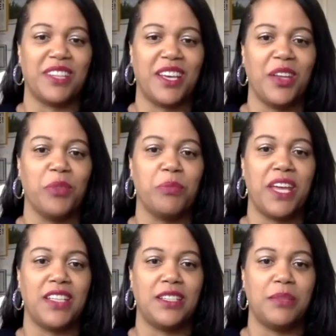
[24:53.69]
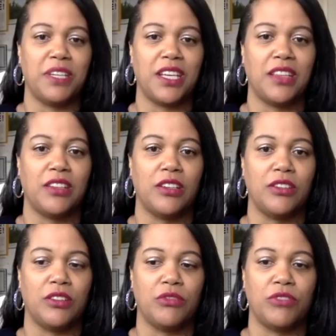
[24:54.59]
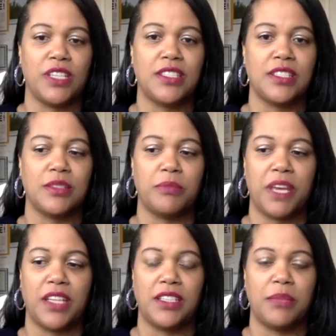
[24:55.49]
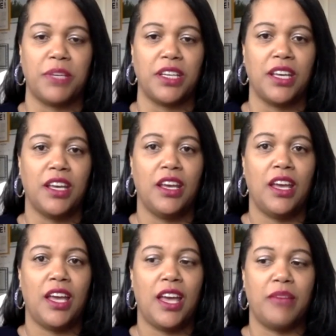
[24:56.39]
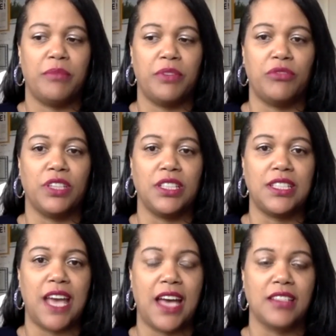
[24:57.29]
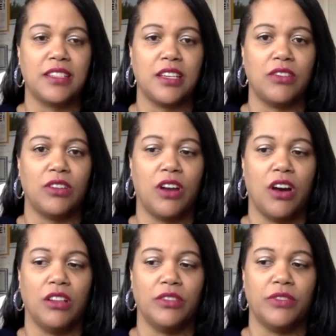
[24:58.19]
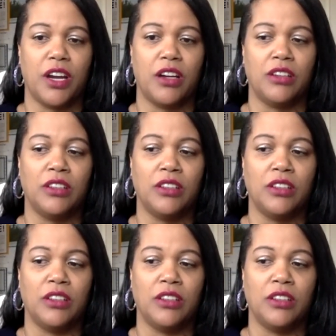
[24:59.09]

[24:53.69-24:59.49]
the, health pandemic and the uh, racism pandemic have been really taxing on all of our